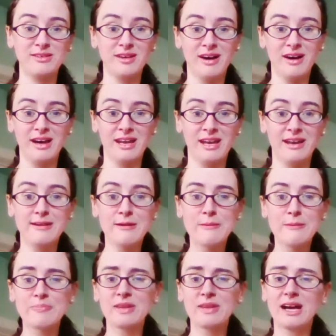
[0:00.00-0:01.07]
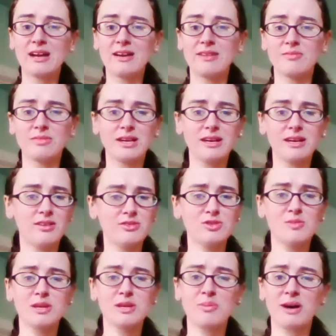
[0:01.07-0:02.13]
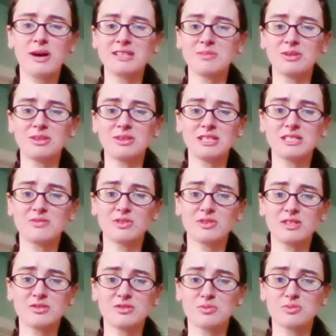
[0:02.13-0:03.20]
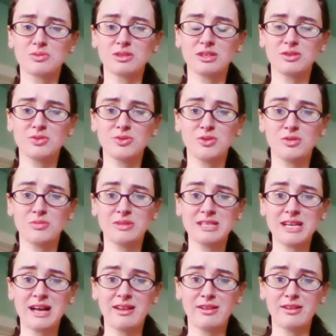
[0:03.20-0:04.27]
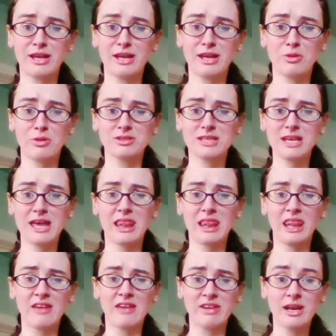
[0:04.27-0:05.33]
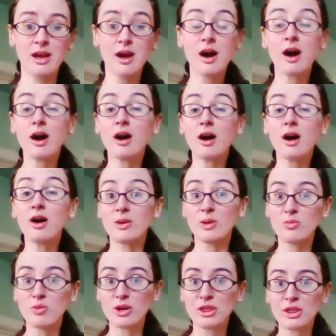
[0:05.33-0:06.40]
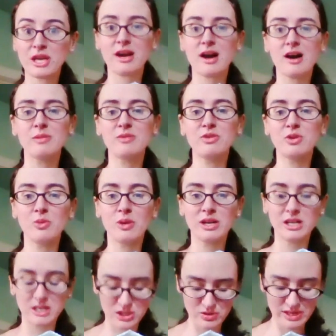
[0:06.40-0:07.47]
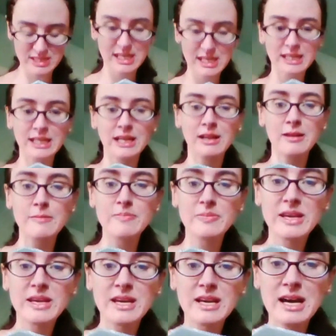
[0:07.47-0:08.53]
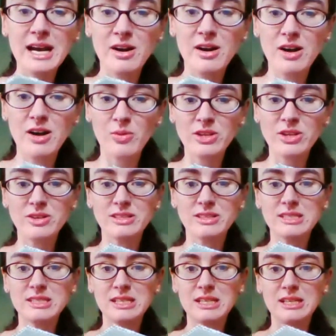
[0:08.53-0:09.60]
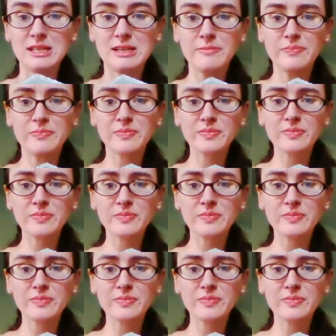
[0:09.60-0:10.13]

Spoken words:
on. So many possibilities for these really cool metallic labels. I love it. Oh, and one more thing. If you want to distress it a little, I don't know how well you can see,